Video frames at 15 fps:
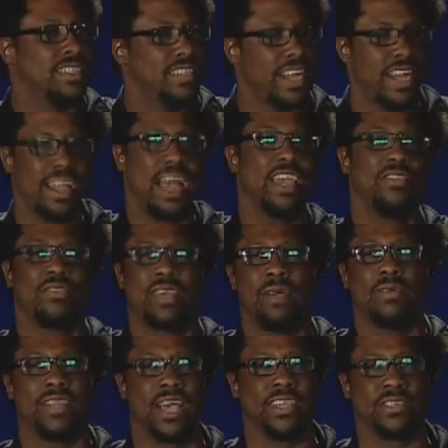area, I
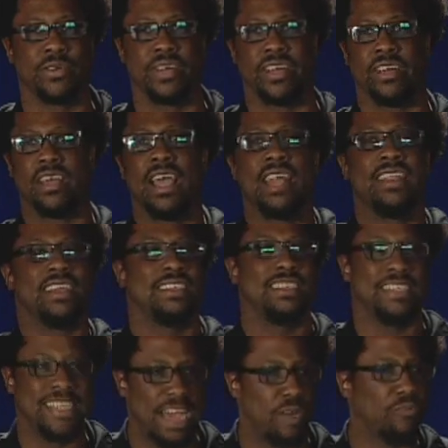went to high school here. This
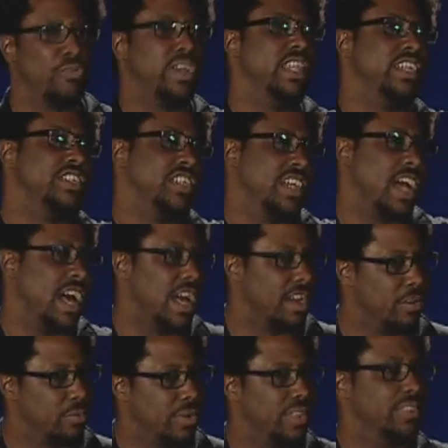is not really
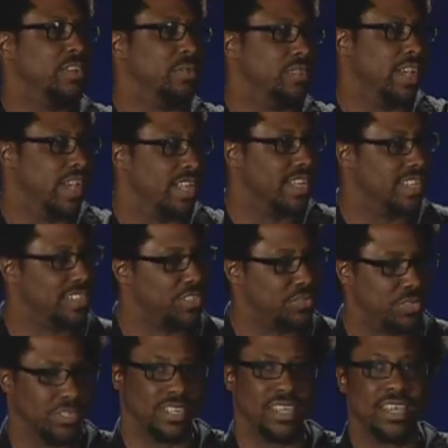Chicago where this hotel is. You
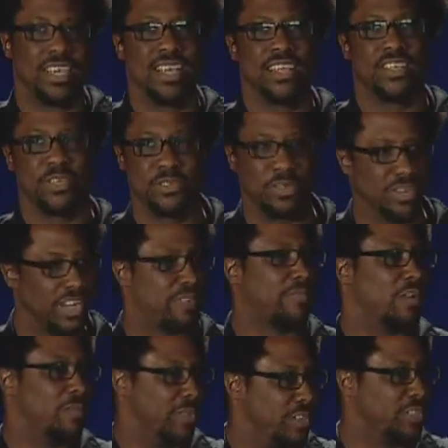should, those of you who are not
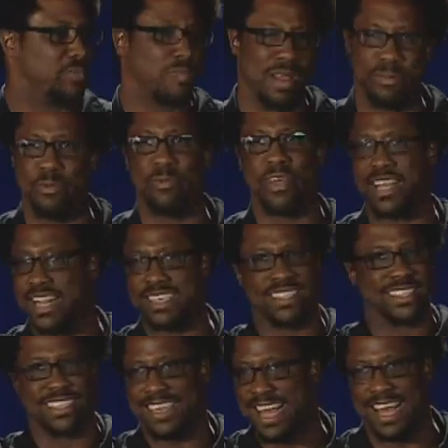from here should probably realize
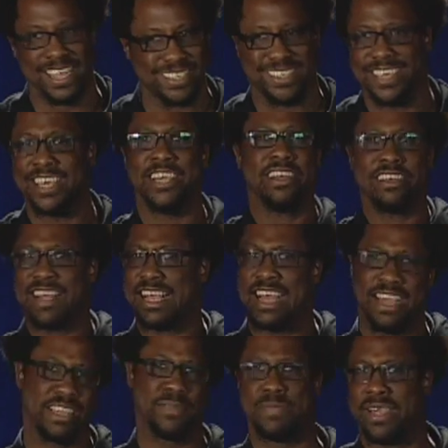this is not, like
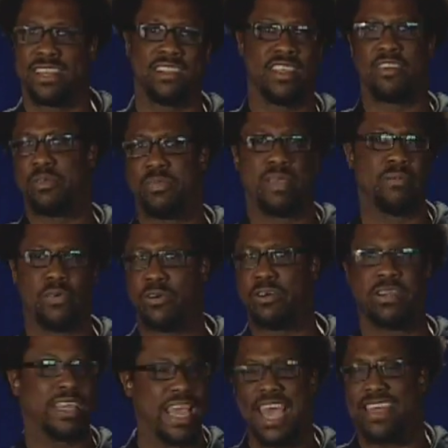I expected there to be
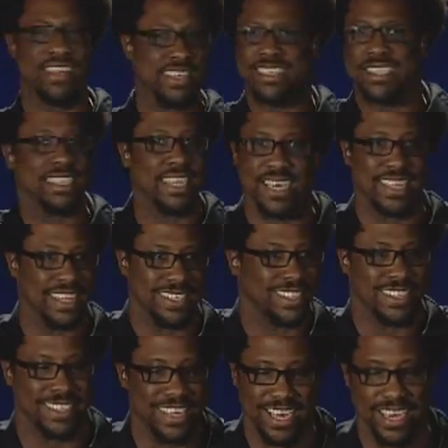more. Yeah, this isn't it. This
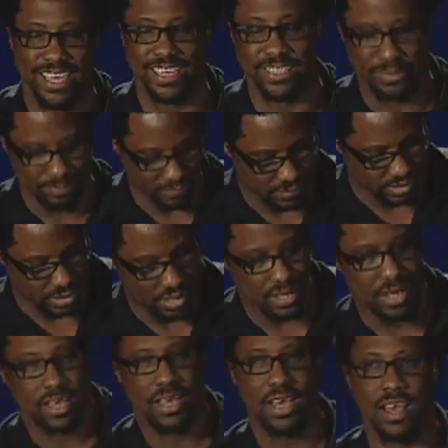is not it.
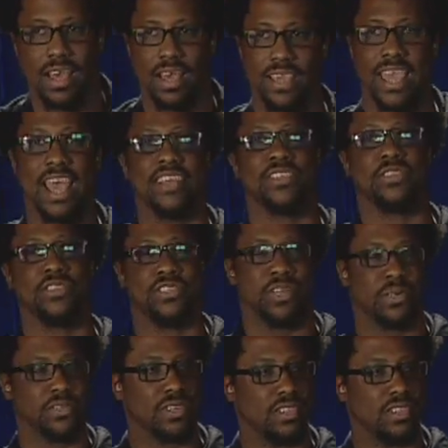So the
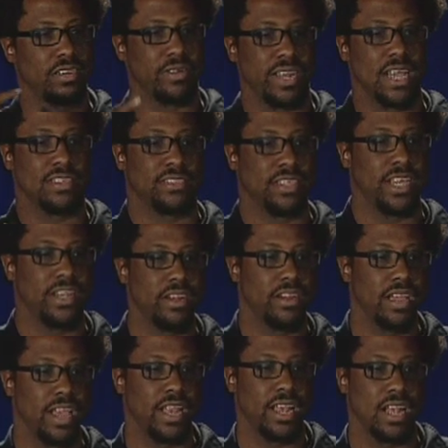show's Greenhouse
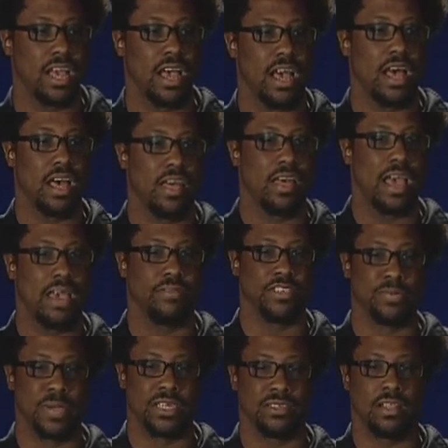Theater, and I have a
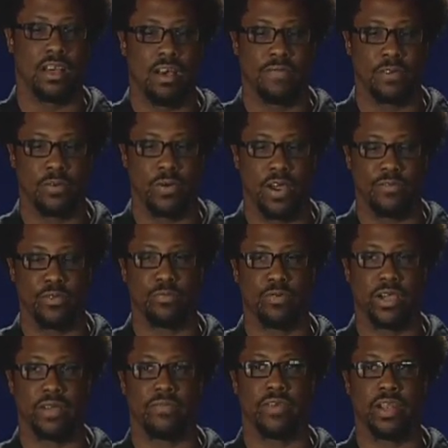special offer where if you
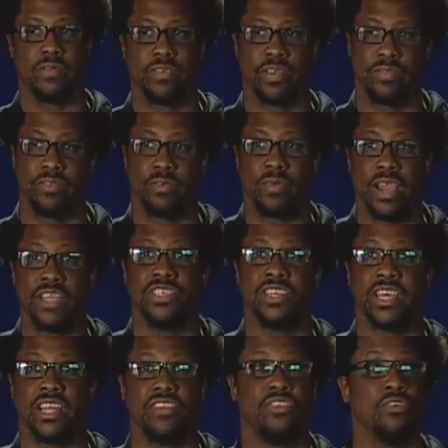bring a friend of a different race, you
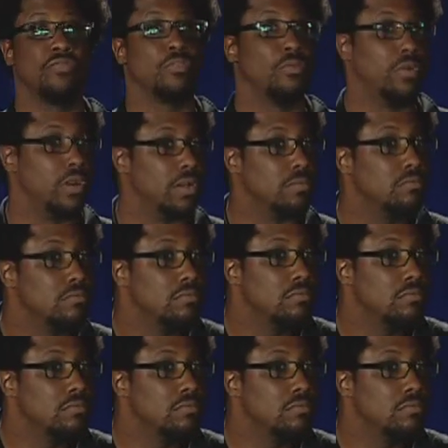get in 2 for 1.